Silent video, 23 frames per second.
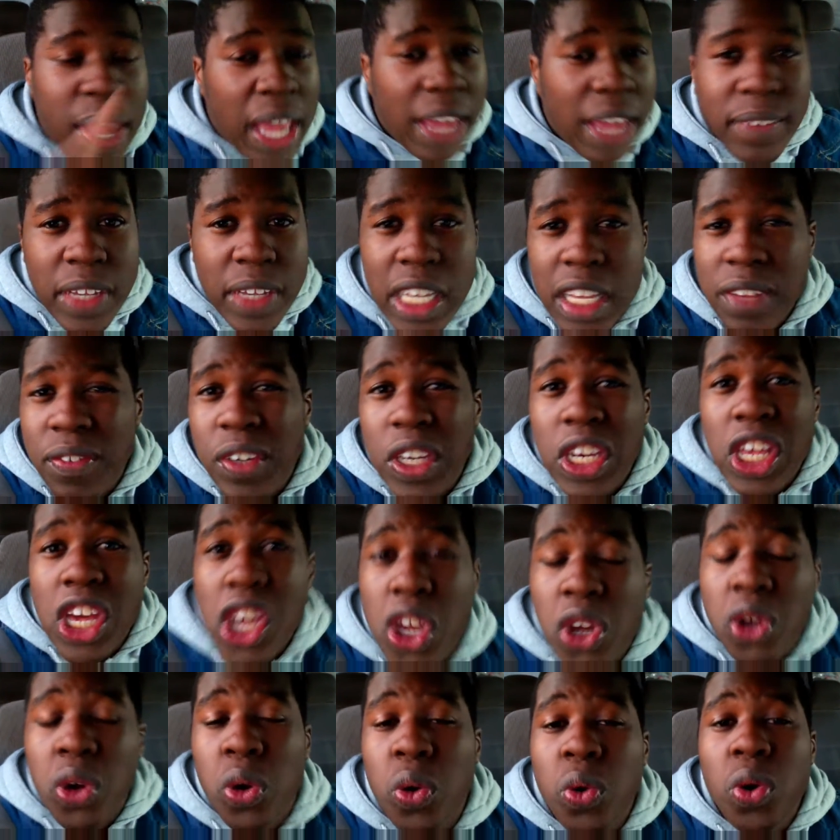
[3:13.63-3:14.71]
maybe even
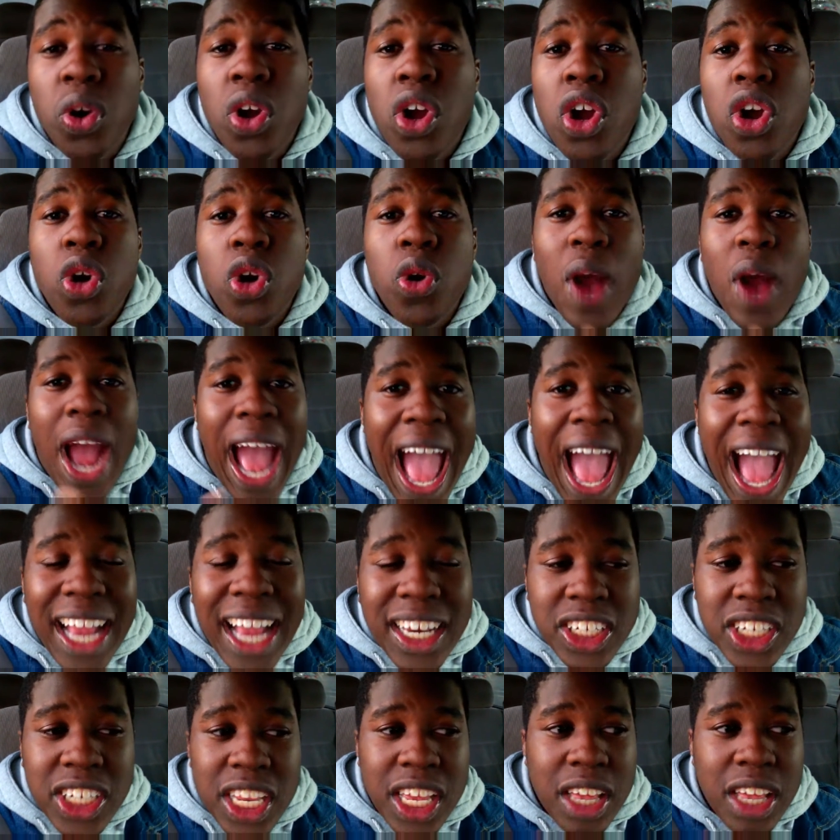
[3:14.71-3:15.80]
you, who
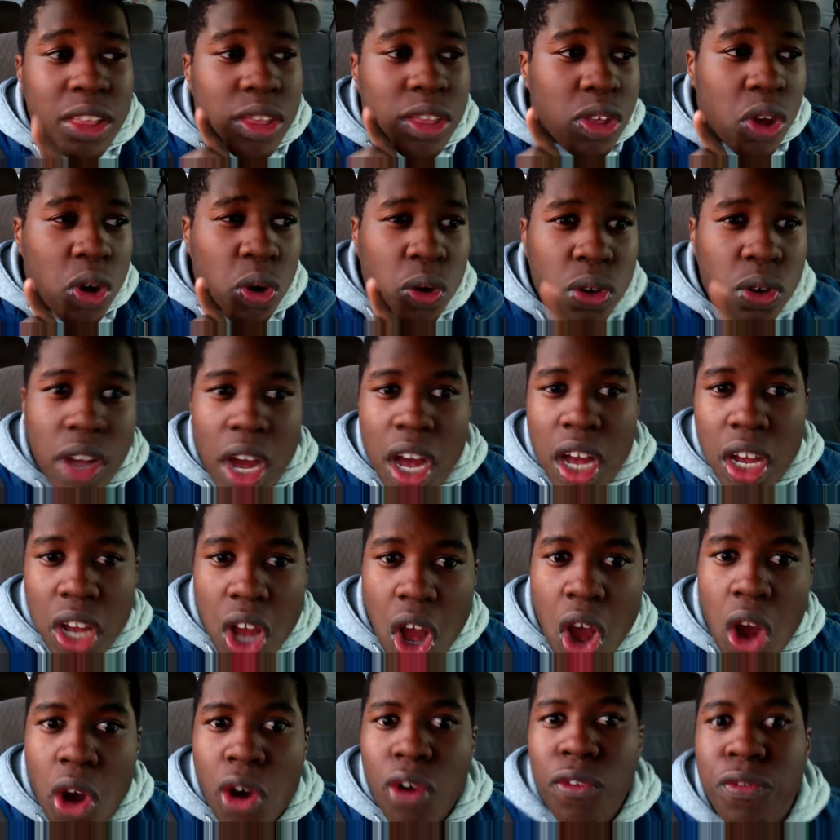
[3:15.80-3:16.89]
actually is so
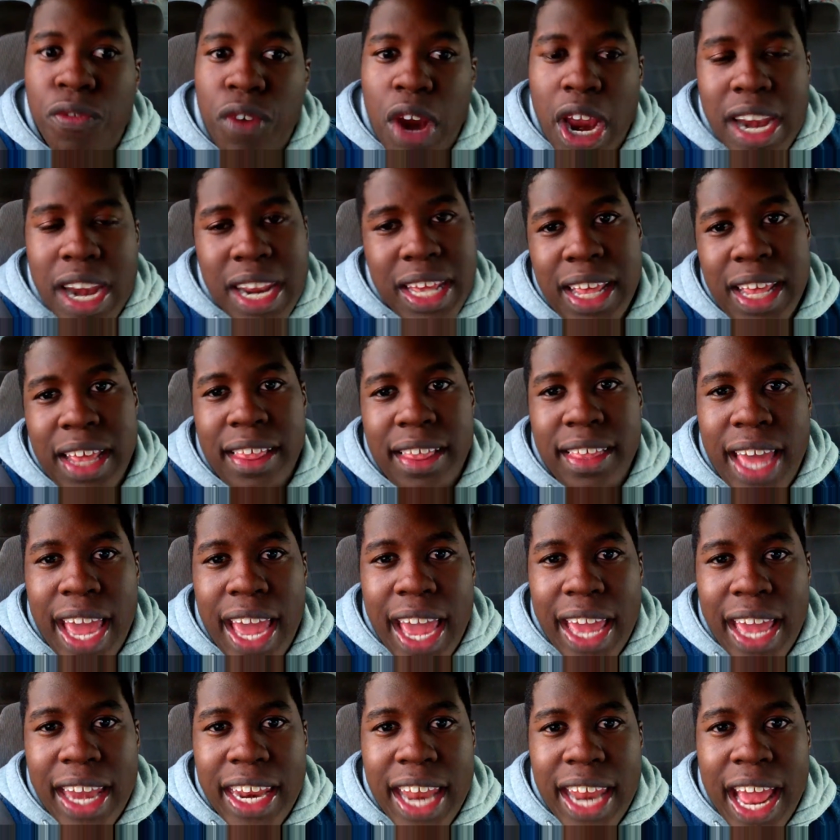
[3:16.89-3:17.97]
gung-ho for any of these
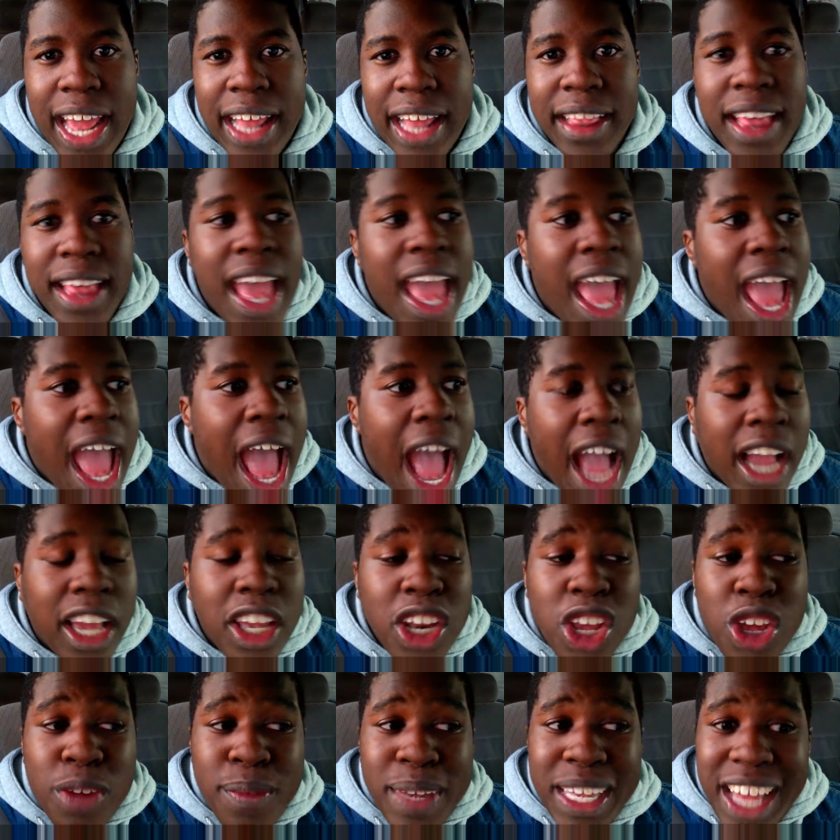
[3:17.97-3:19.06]
candidates. How
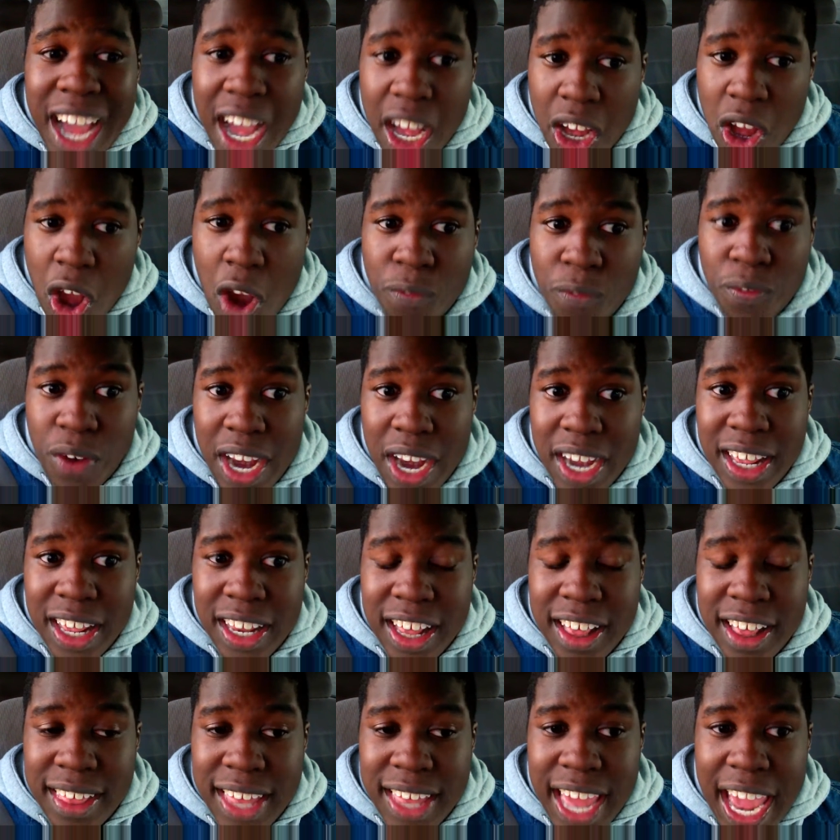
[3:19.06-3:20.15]
can you be gung-ho for
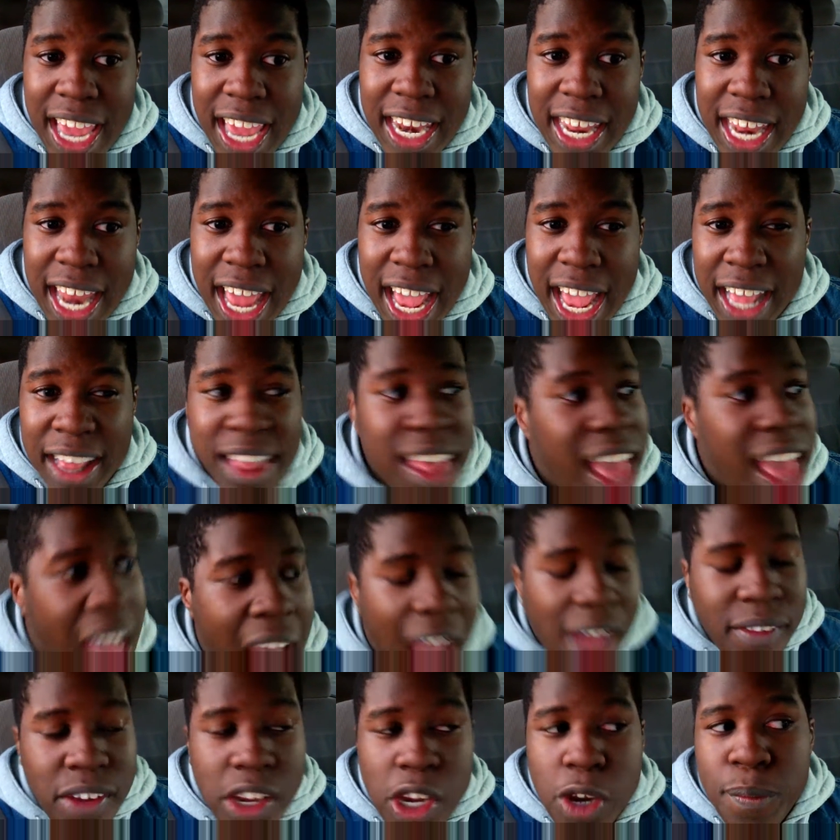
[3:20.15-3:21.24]
any of these candidates?
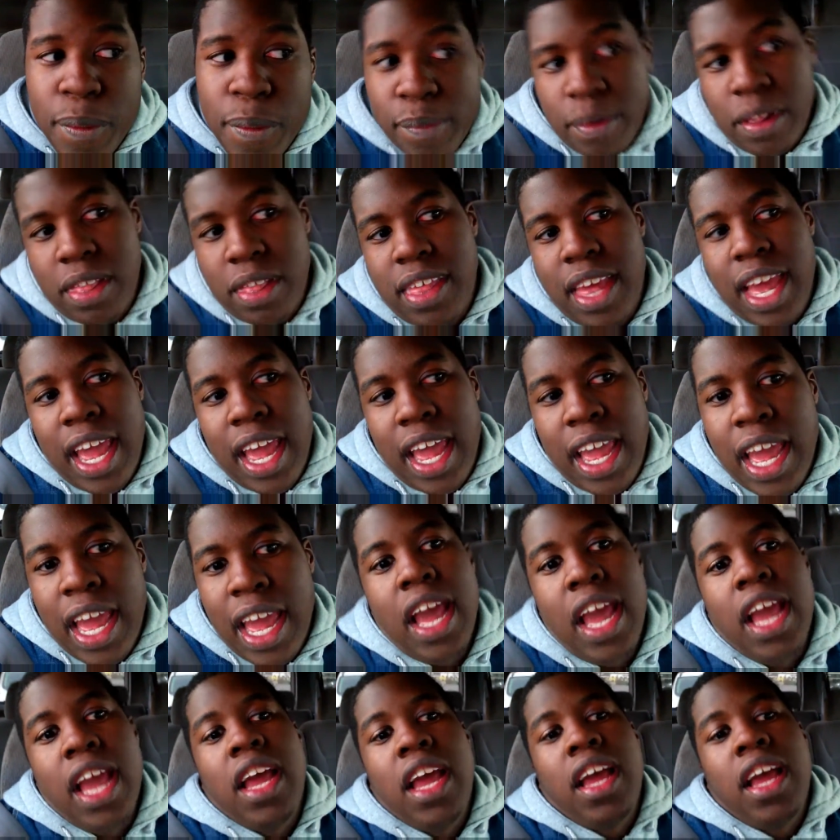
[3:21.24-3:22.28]
I'm hearing people say,